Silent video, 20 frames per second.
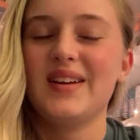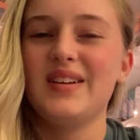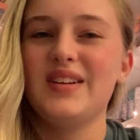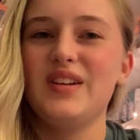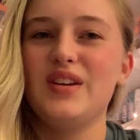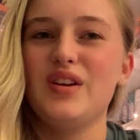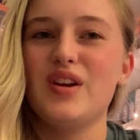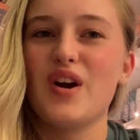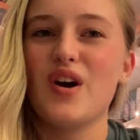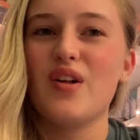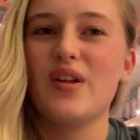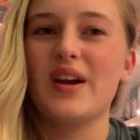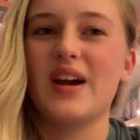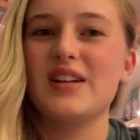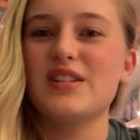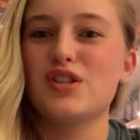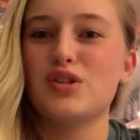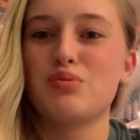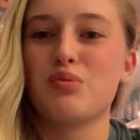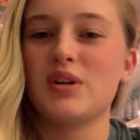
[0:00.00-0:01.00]
you know, like I
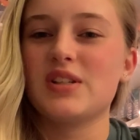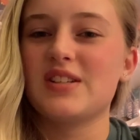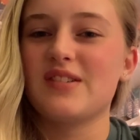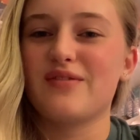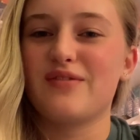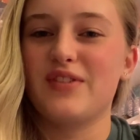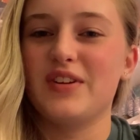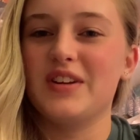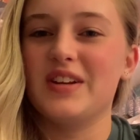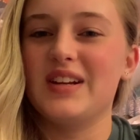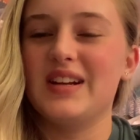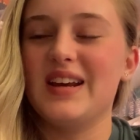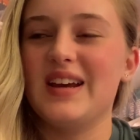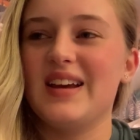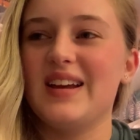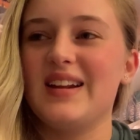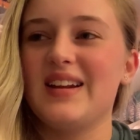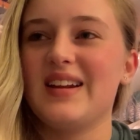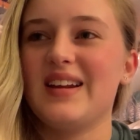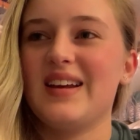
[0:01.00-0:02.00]
just wasn't feeling
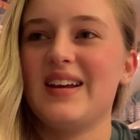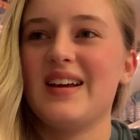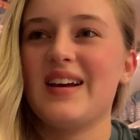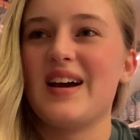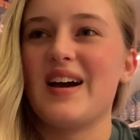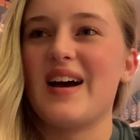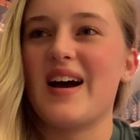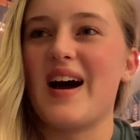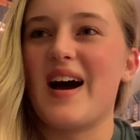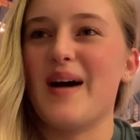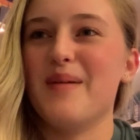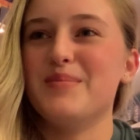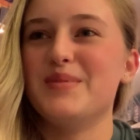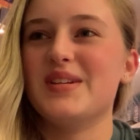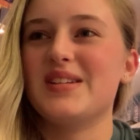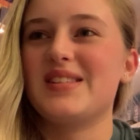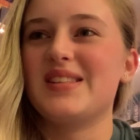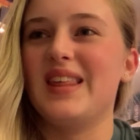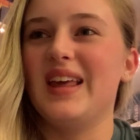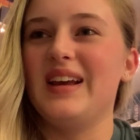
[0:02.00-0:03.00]
it. I'm
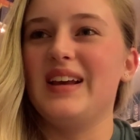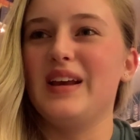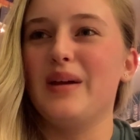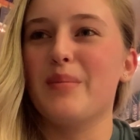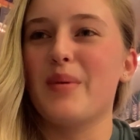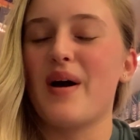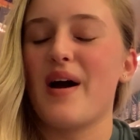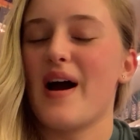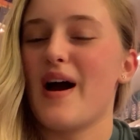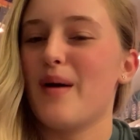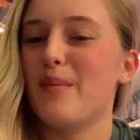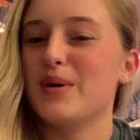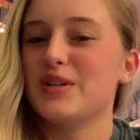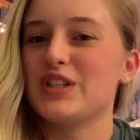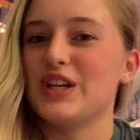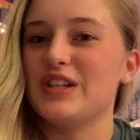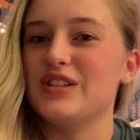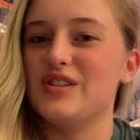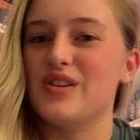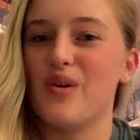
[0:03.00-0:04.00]
just thinking about how much
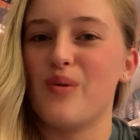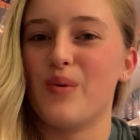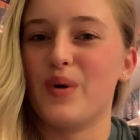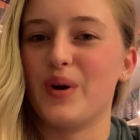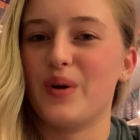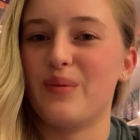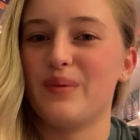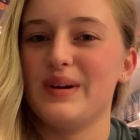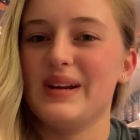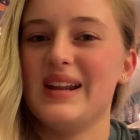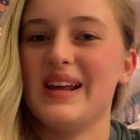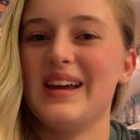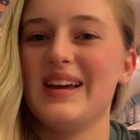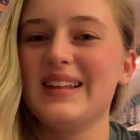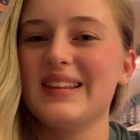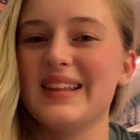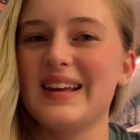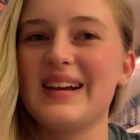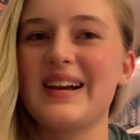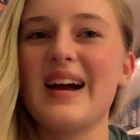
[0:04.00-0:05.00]
I don't want to read
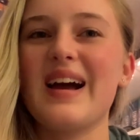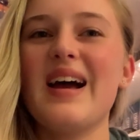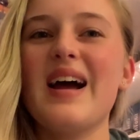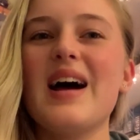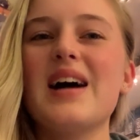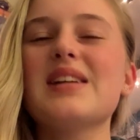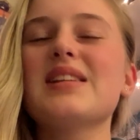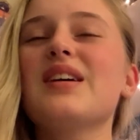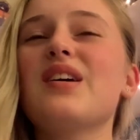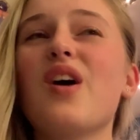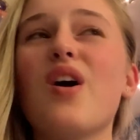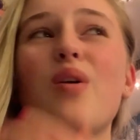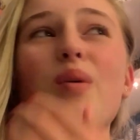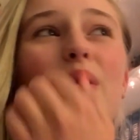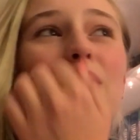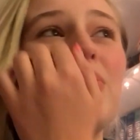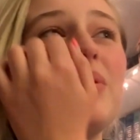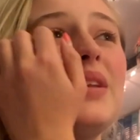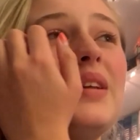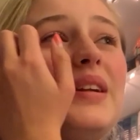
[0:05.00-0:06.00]
it. Like I was like, oh, I
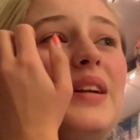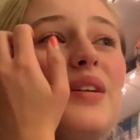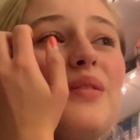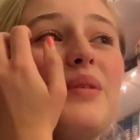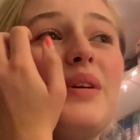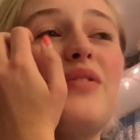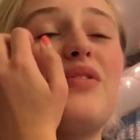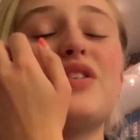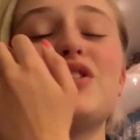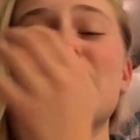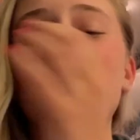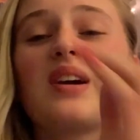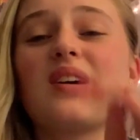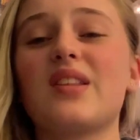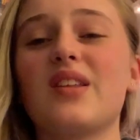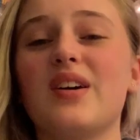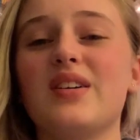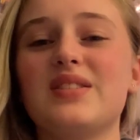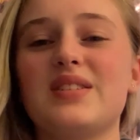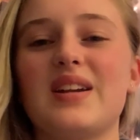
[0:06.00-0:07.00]
really need to read for
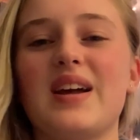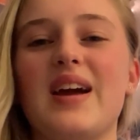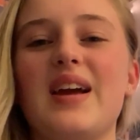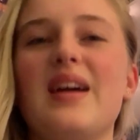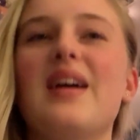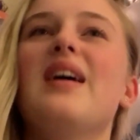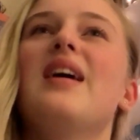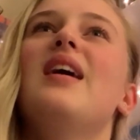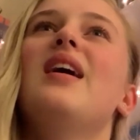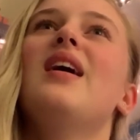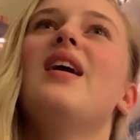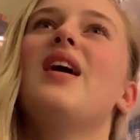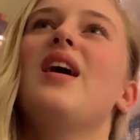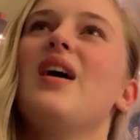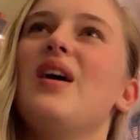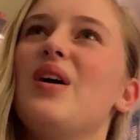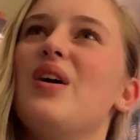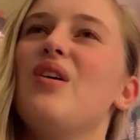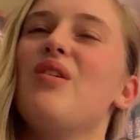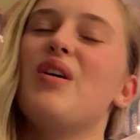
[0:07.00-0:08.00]
Jackathon tonight.
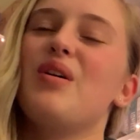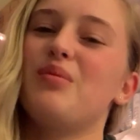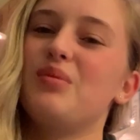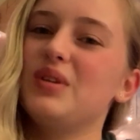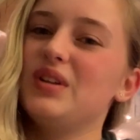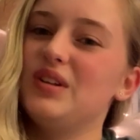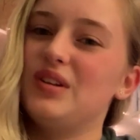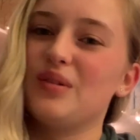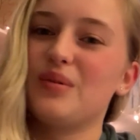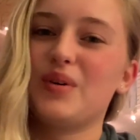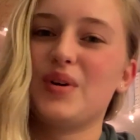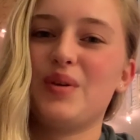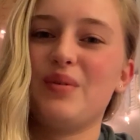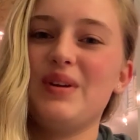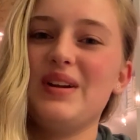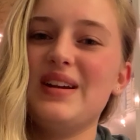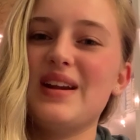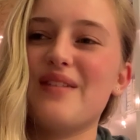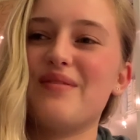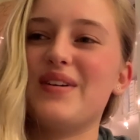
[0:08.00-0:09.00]
Oh, I really don't want to
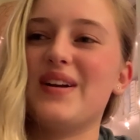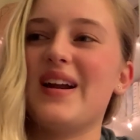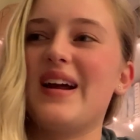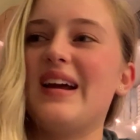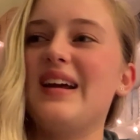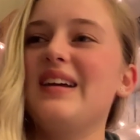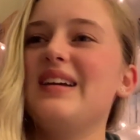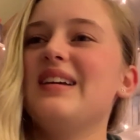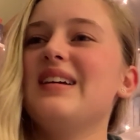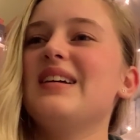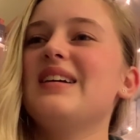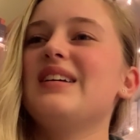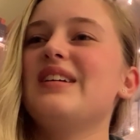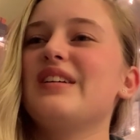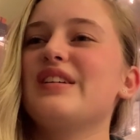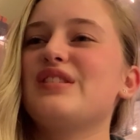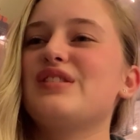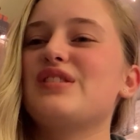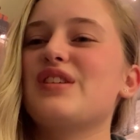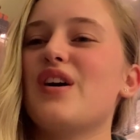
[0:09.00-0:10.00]
read Nevernight.
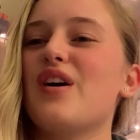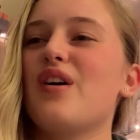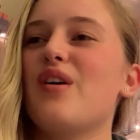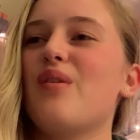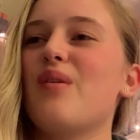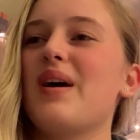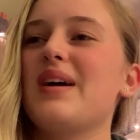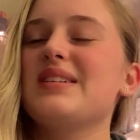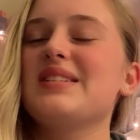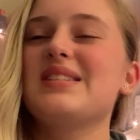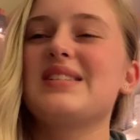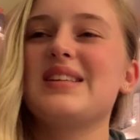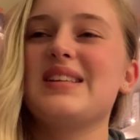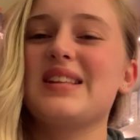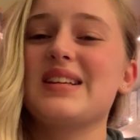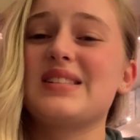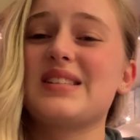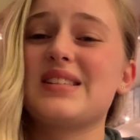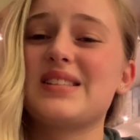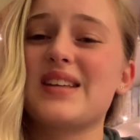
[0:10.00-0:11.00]
So I just think
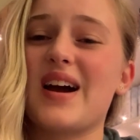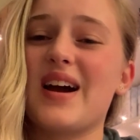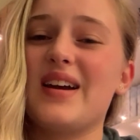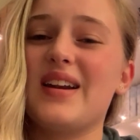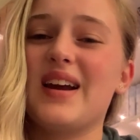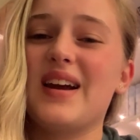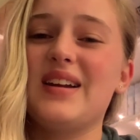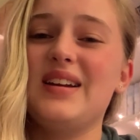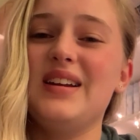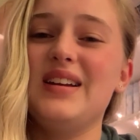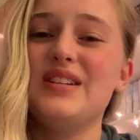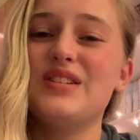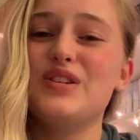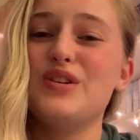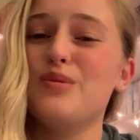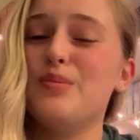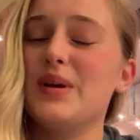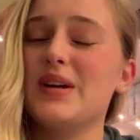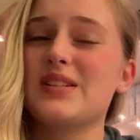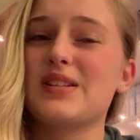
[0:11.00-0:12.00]
that's a sign. I need
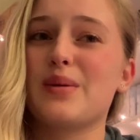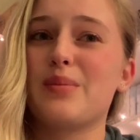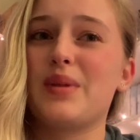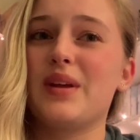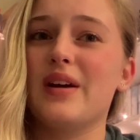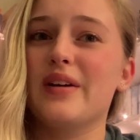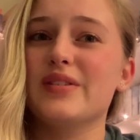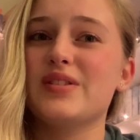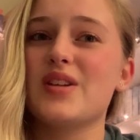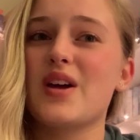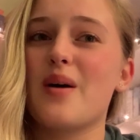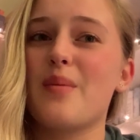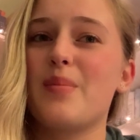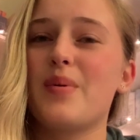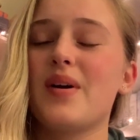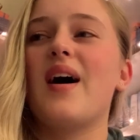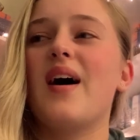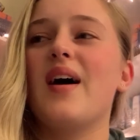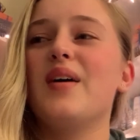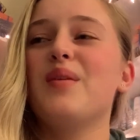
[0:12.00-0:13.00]
to pick something else up.
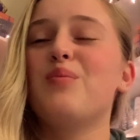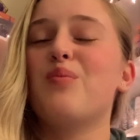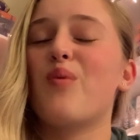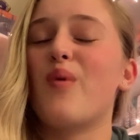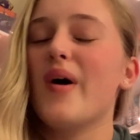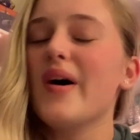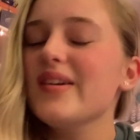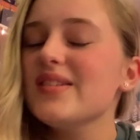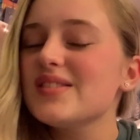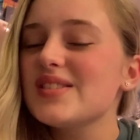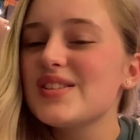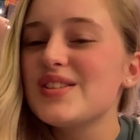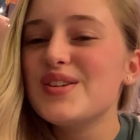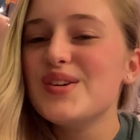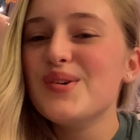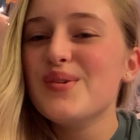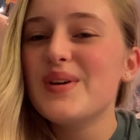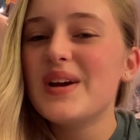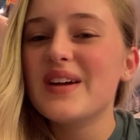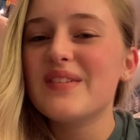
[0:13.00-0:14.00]
I want
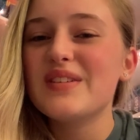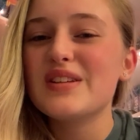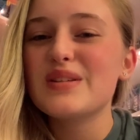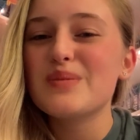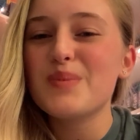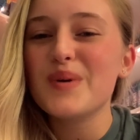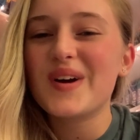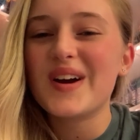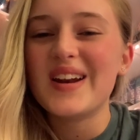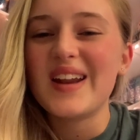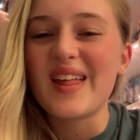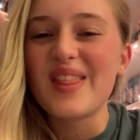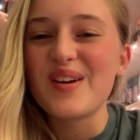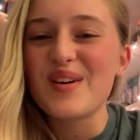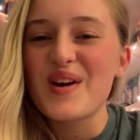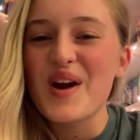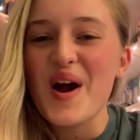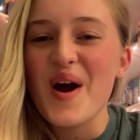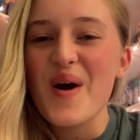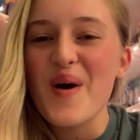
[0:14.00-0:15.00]
to give this book another
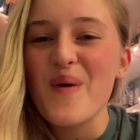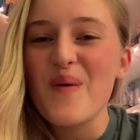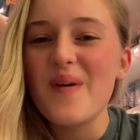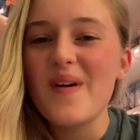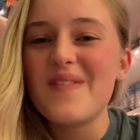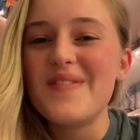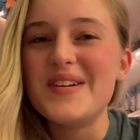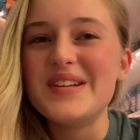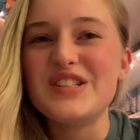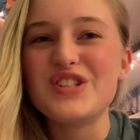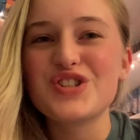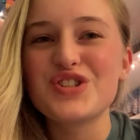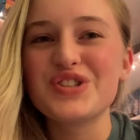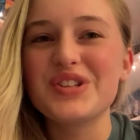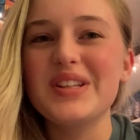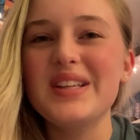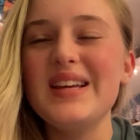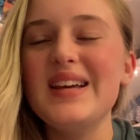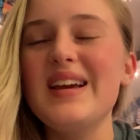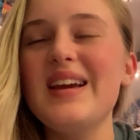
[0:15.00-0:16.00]
go
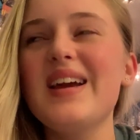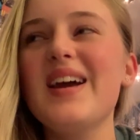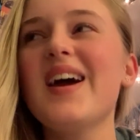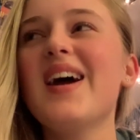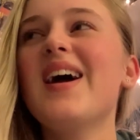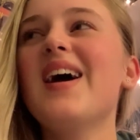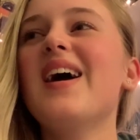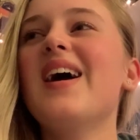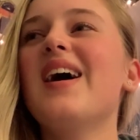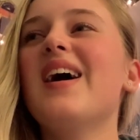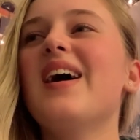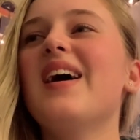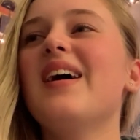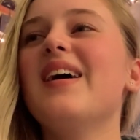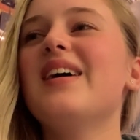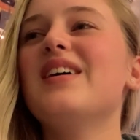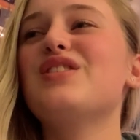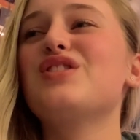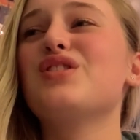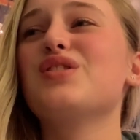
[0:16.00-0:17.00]
eventually.
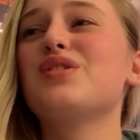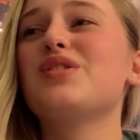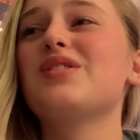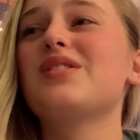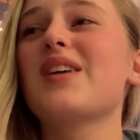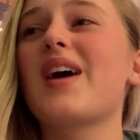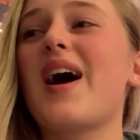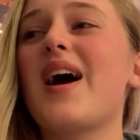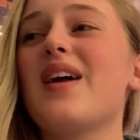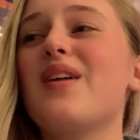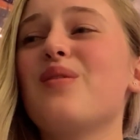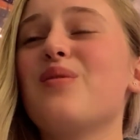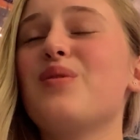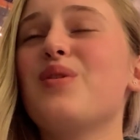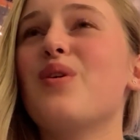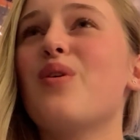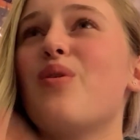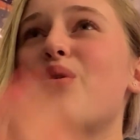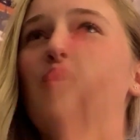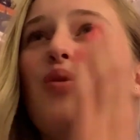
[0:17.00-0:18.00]
It's just, I don't
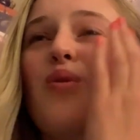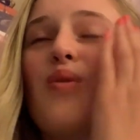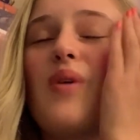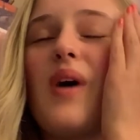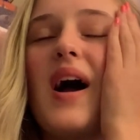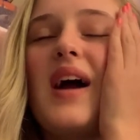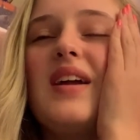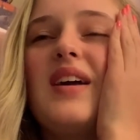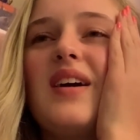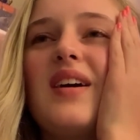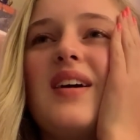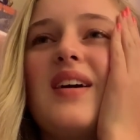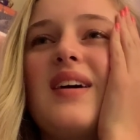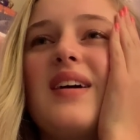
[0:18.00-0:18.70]
know.